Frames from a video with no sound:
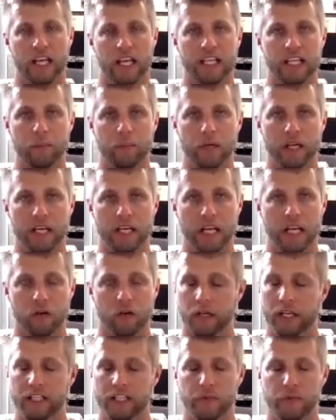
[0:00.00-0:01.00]
lined up right now,
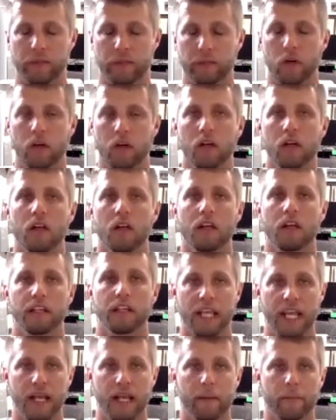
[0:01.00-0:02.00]
or not spring ball,
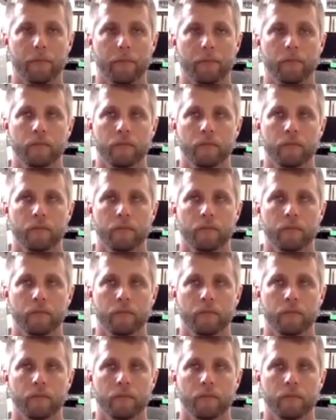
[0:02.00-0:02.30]
camp.